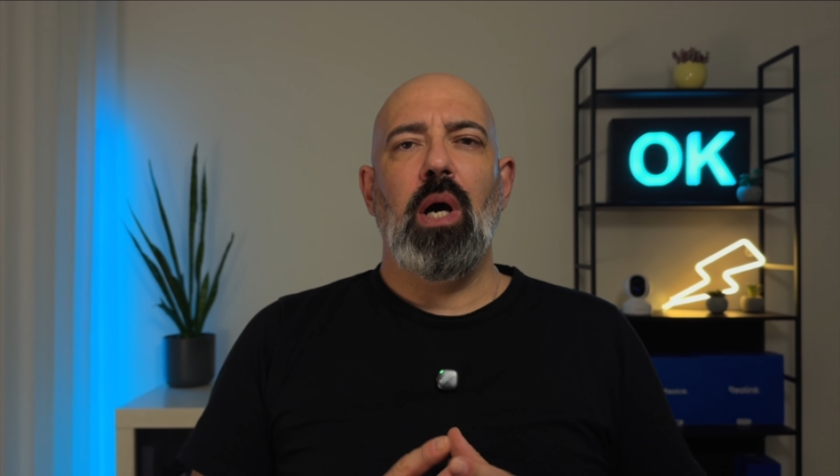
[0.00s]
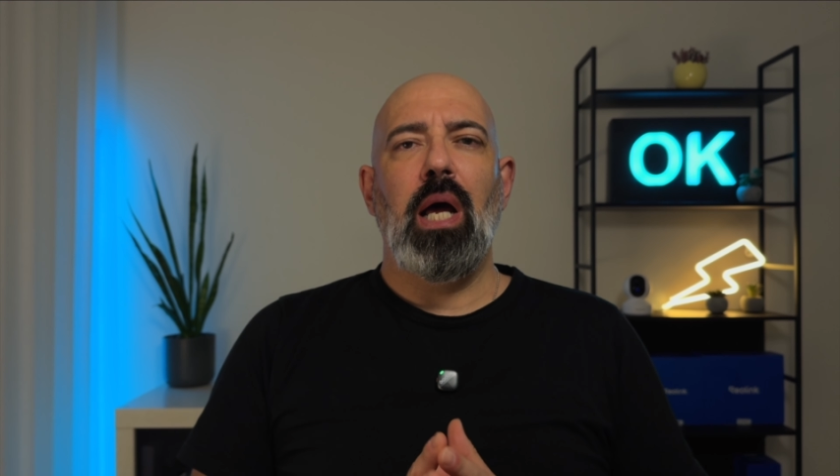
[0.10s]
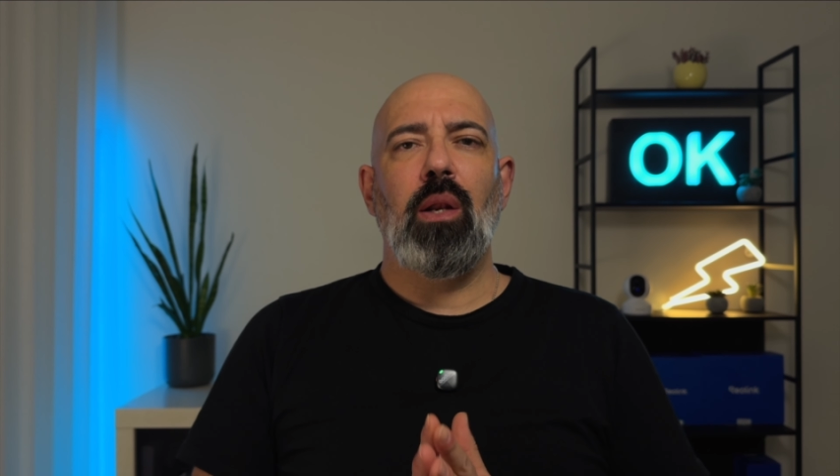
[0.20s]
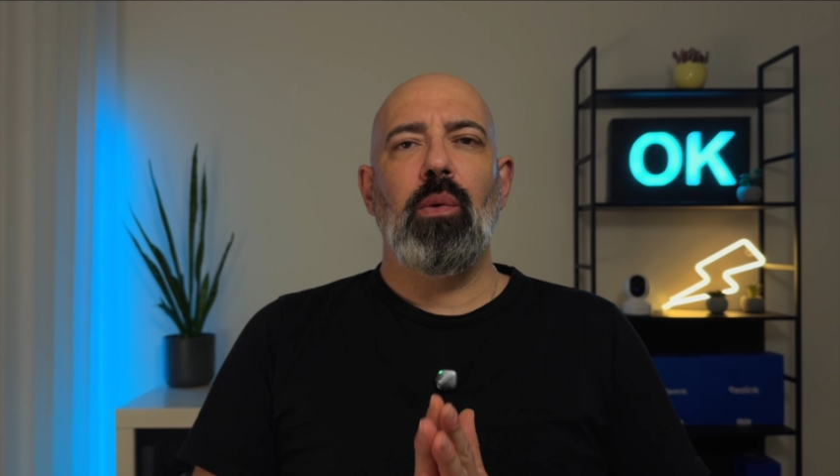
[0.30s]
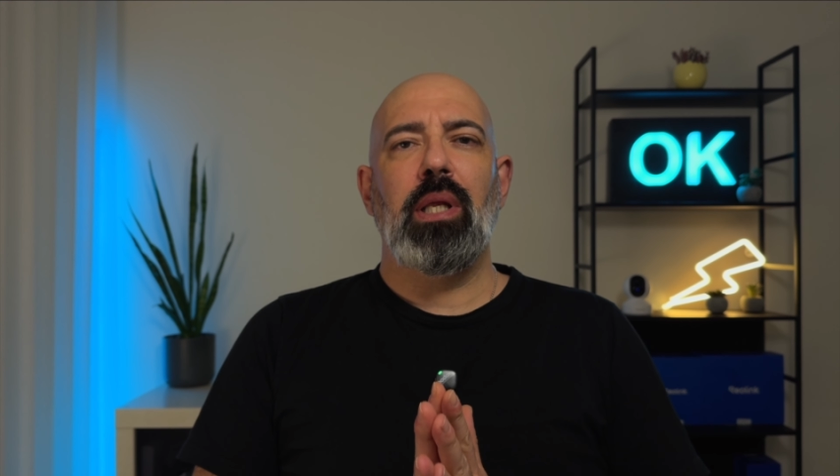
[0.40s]
I
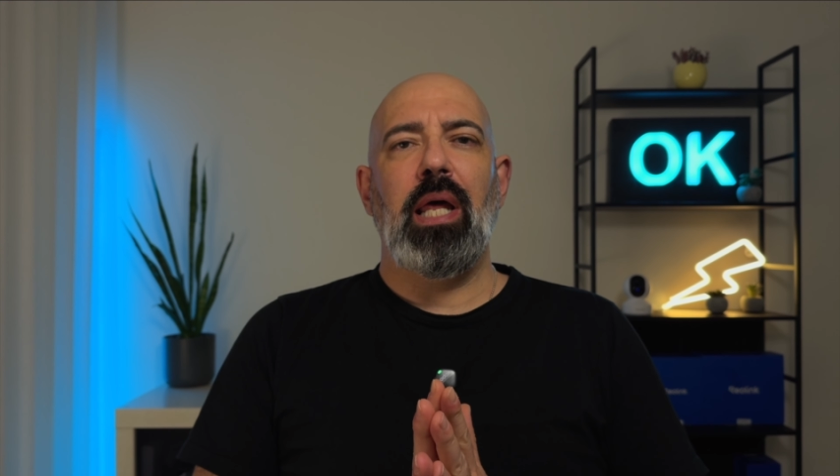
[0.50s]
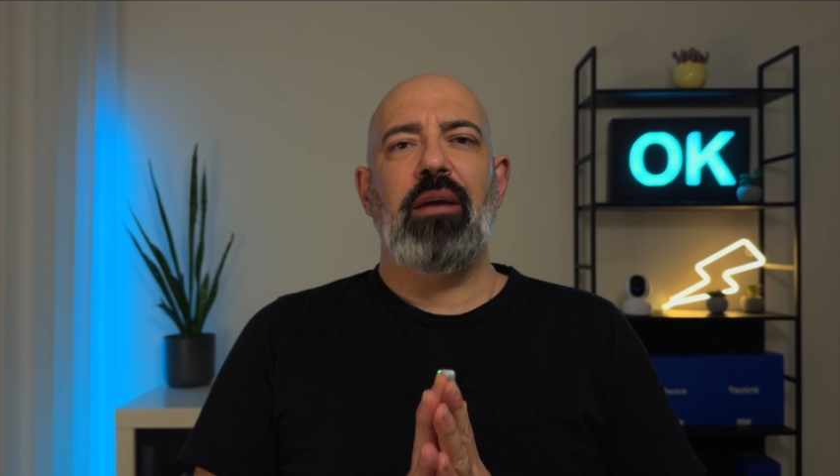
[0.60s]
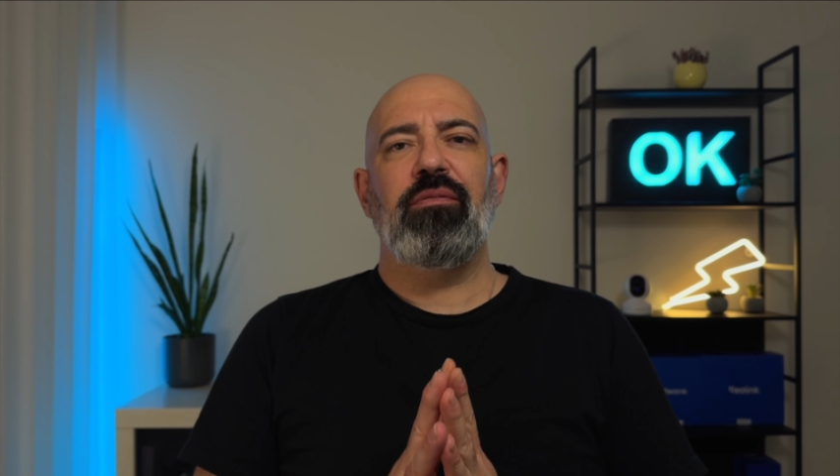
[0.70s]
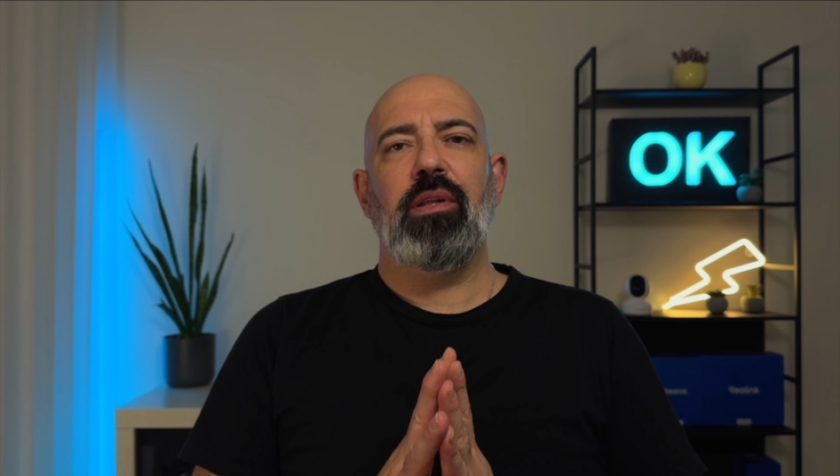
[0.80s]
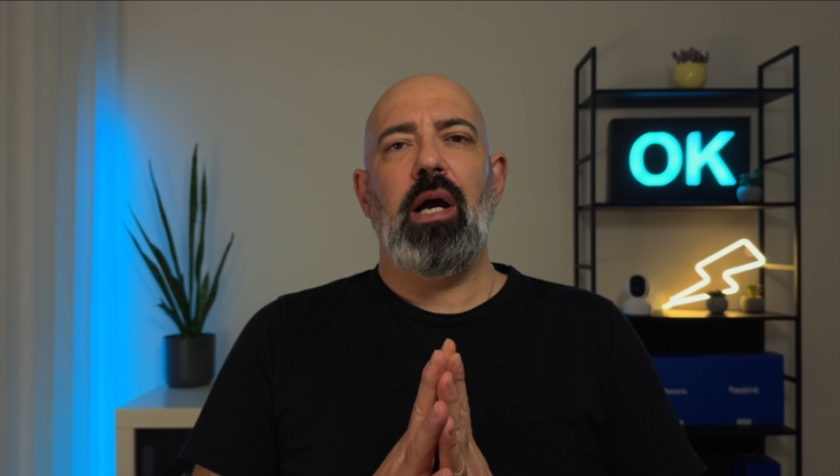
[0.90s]
will
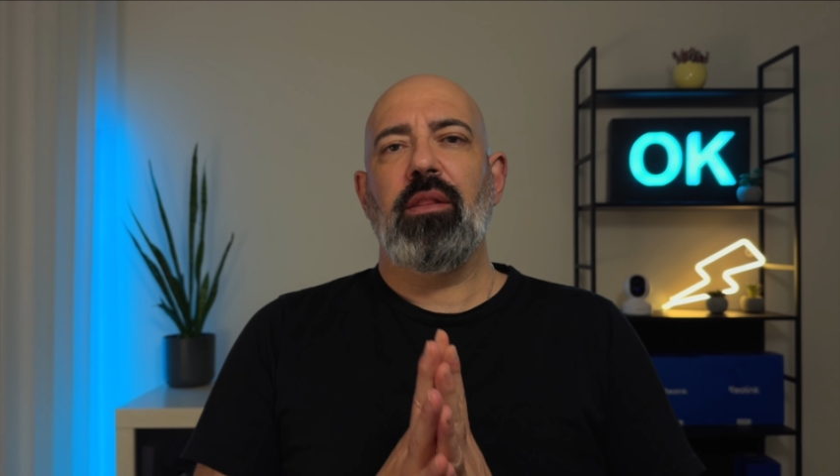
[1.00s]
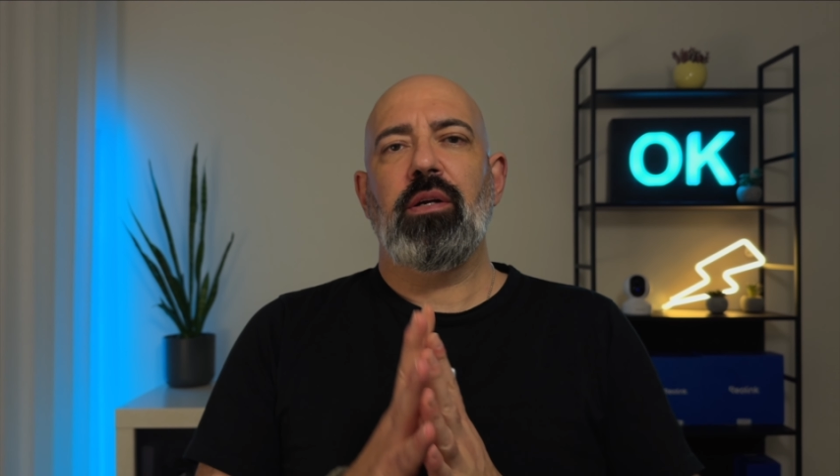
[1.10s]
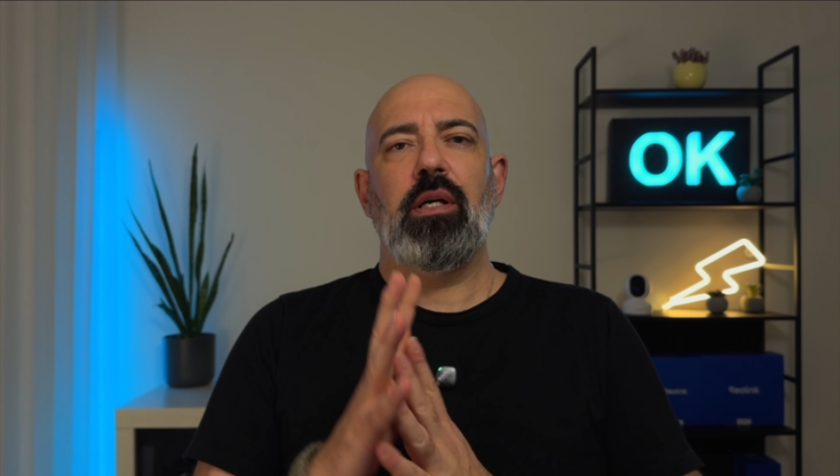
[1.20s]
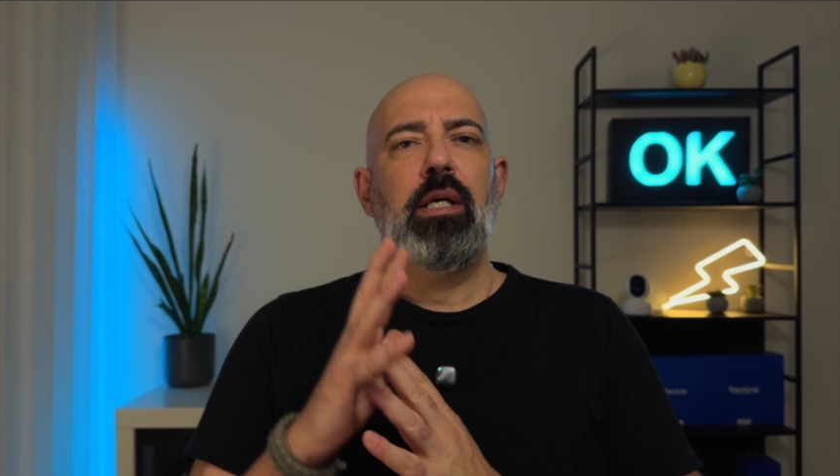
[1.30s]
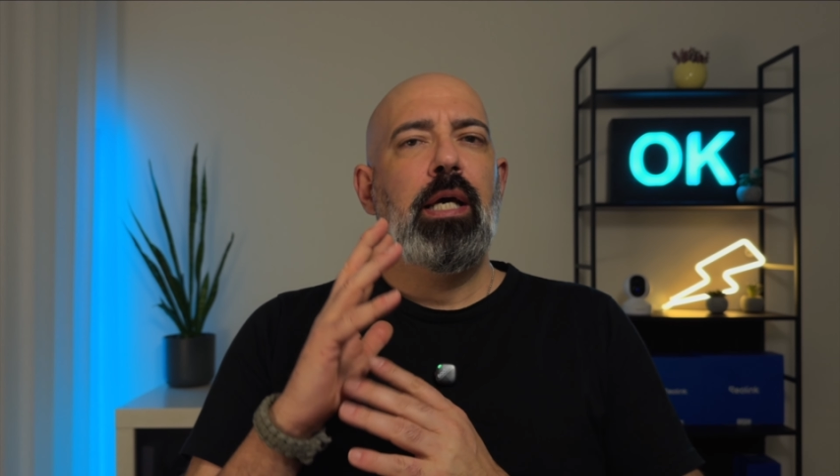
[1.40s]
either